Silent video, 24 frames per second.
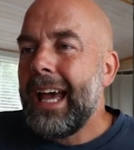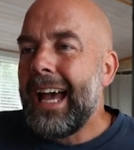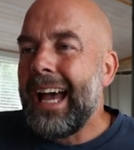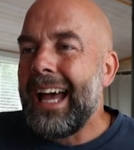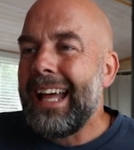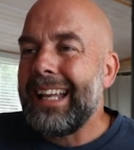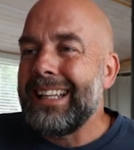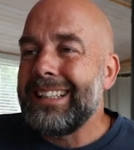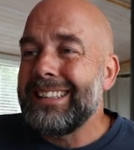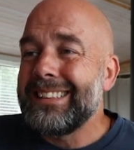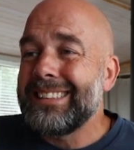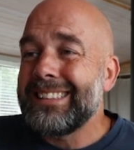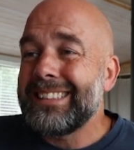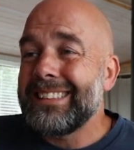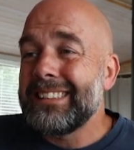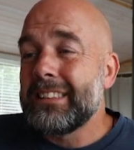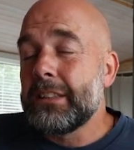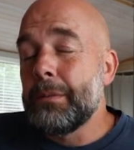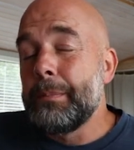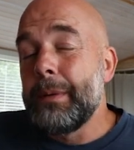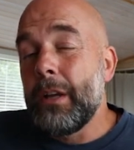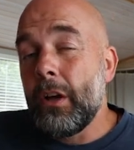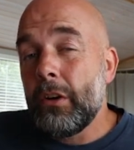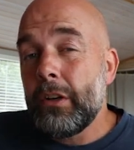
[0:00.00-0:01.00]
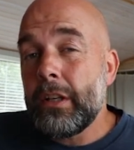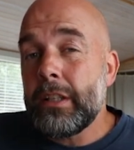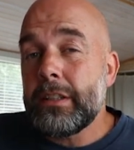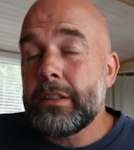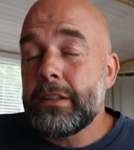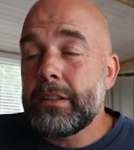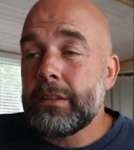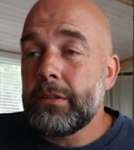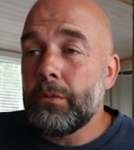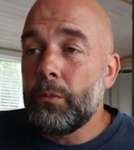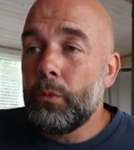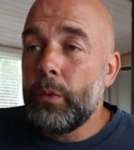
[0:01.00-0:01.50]
And to be
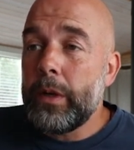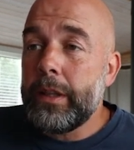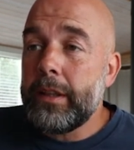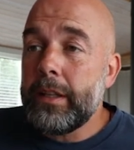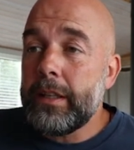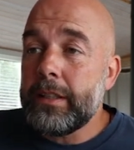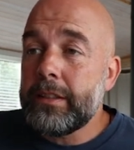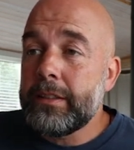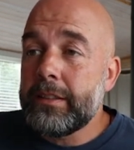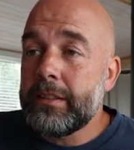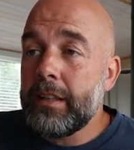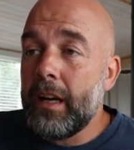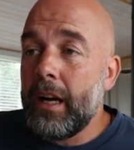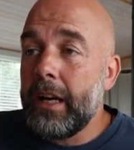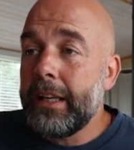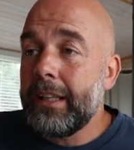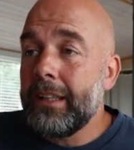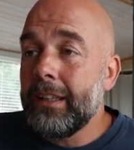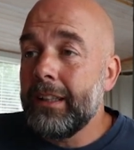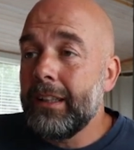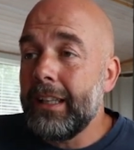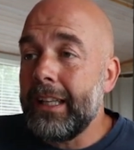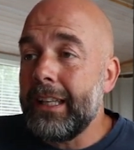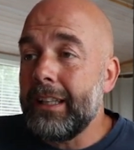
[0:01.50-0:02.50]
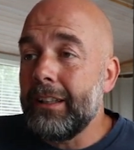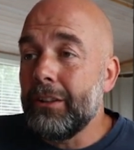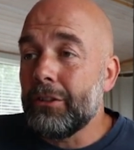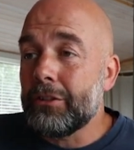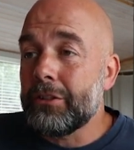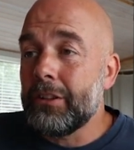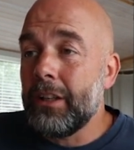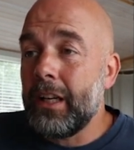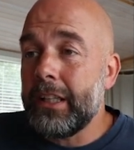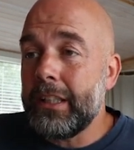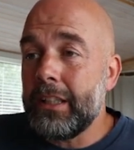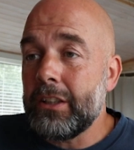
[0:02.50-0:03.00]
honest, with this title, it
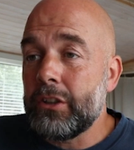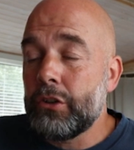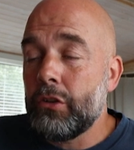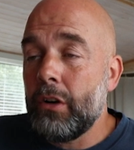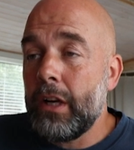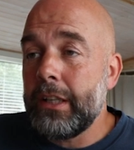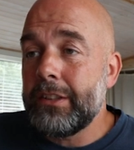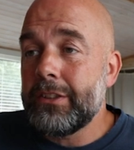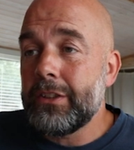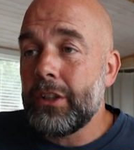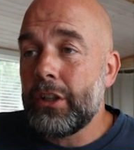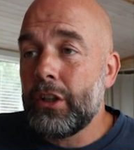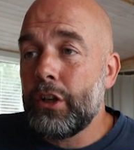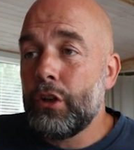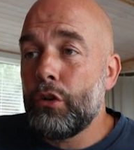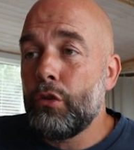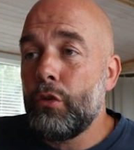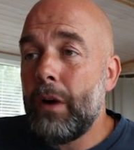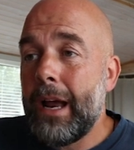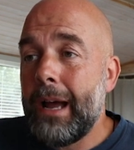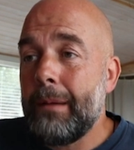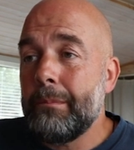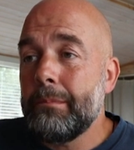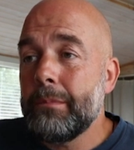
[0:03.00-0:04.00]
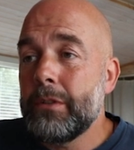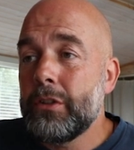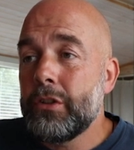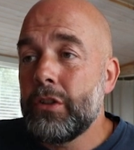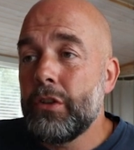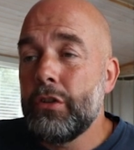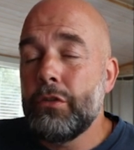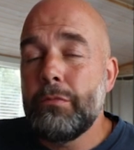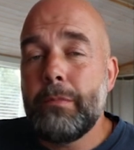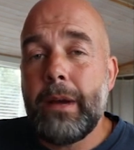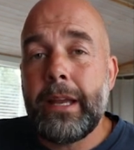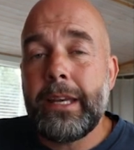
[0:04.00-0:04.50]
looks like you're trying to cram
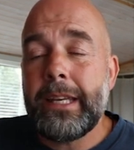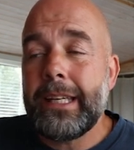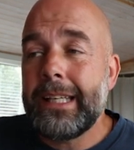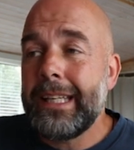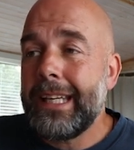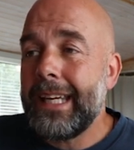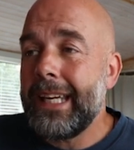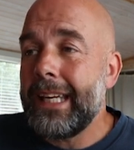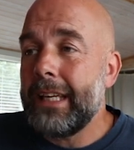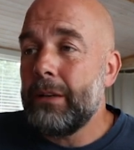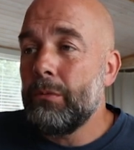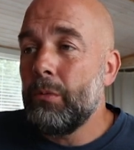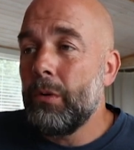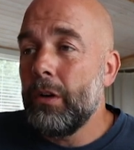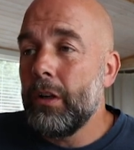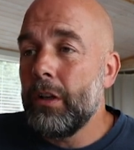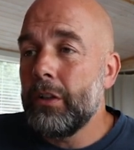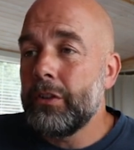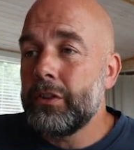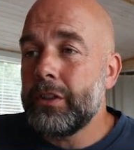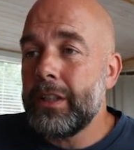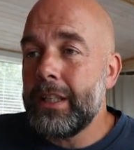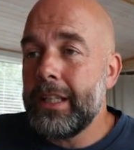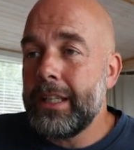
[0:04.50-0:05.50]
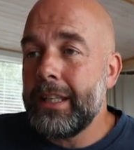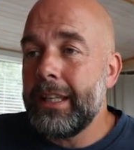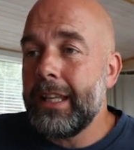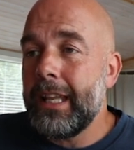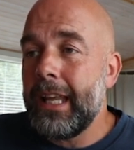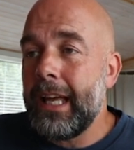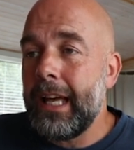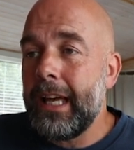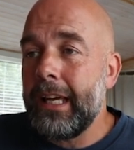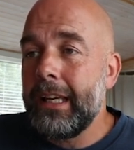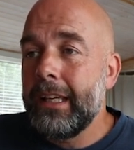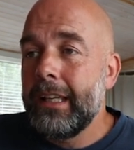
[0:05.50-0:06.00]
too many keywords in
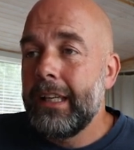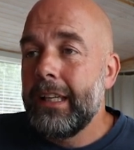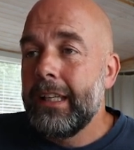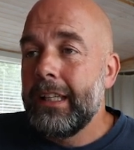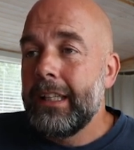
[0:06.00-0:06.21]
there.